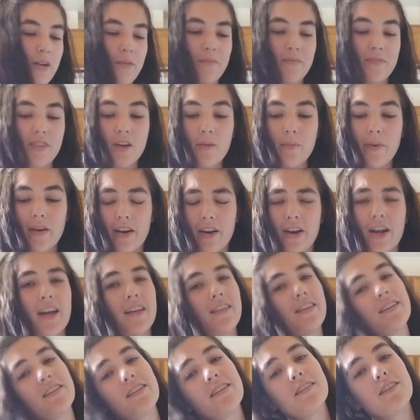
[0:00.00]
they're better.
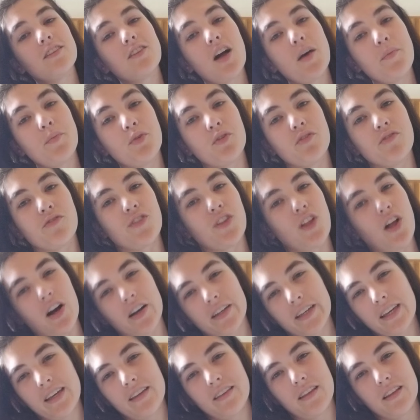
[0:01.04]
This is a lot more
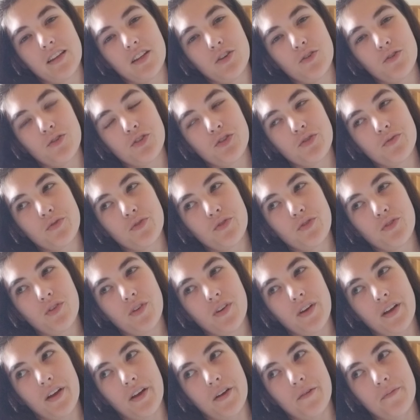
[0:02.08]
vloggy than usual.
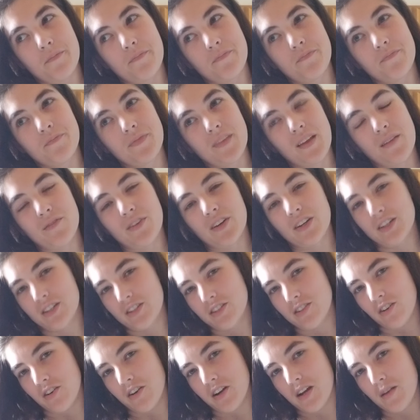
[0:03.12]
I'm very
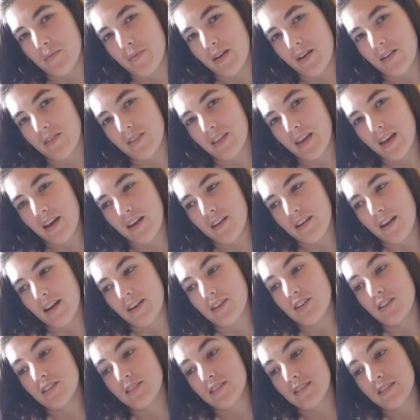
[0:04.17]
sorry about that. I
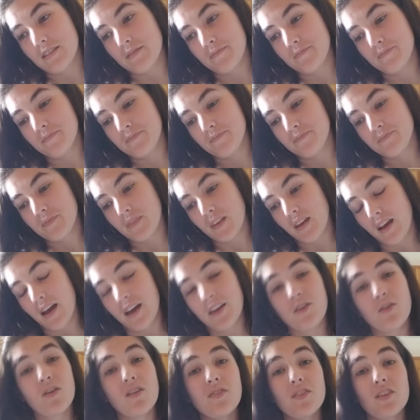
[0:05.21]

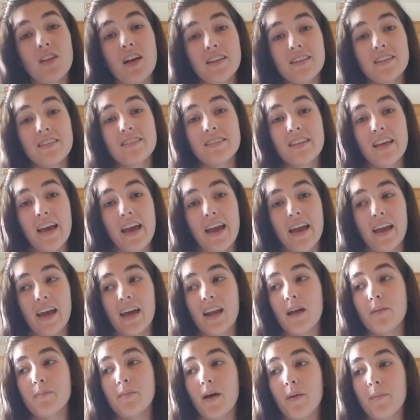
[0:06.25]
don't have a lot to say, and
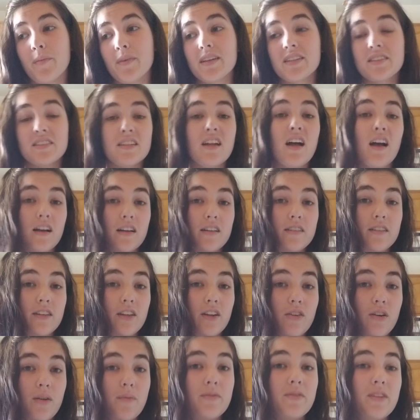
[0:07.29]
I'm like stuck, you
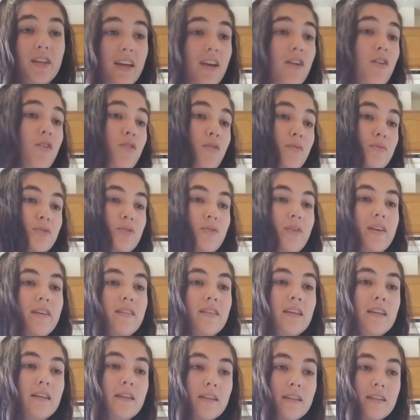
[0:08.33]
know, I'm stuck at home, so like
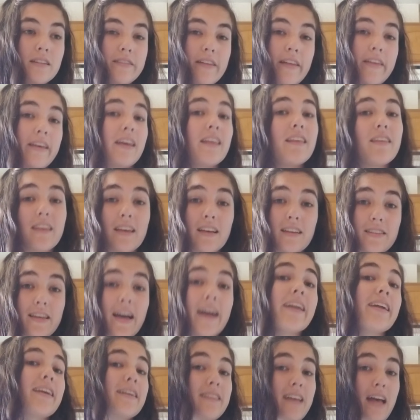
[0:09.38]
it's not like anything
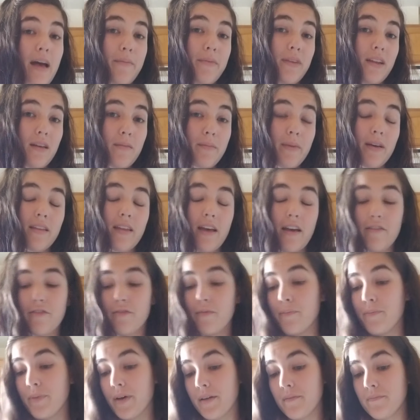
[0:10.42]
exciting is happening in my life.
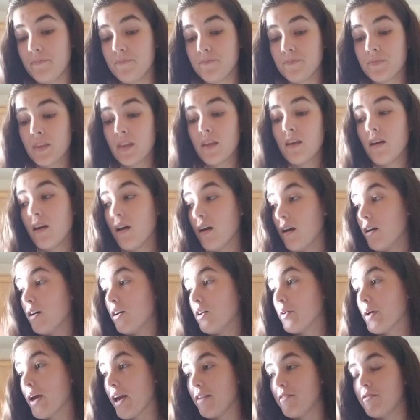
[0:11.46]
But
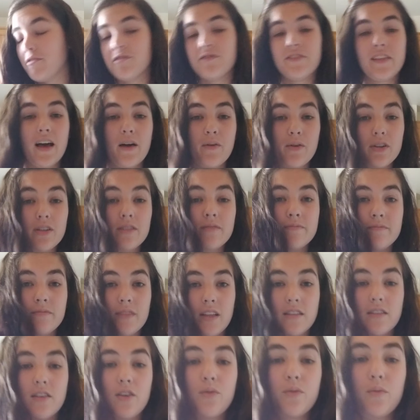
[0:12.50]
okay, flour,
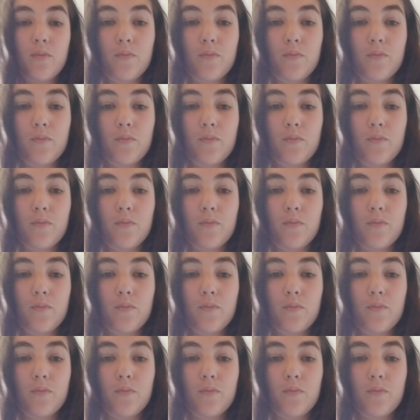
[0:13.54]
let's go.